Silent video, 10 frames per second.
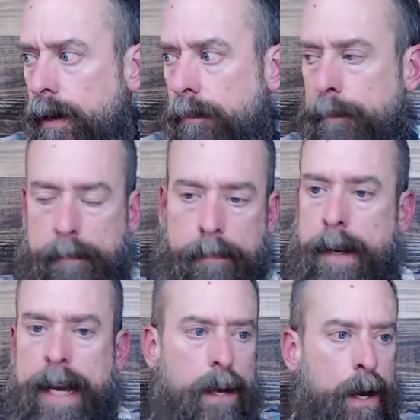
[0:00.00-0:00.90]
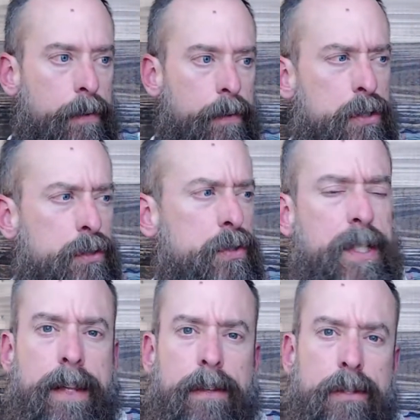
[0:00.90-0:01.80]
man, others who say
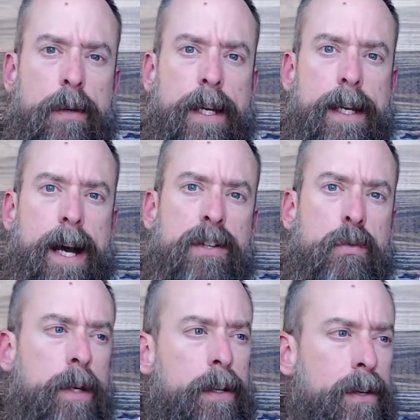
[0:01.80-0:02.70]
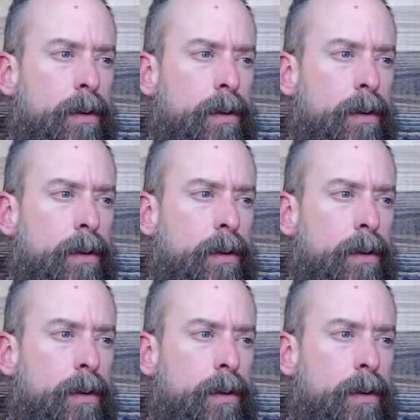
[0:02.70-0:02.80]
they're doing God's will are going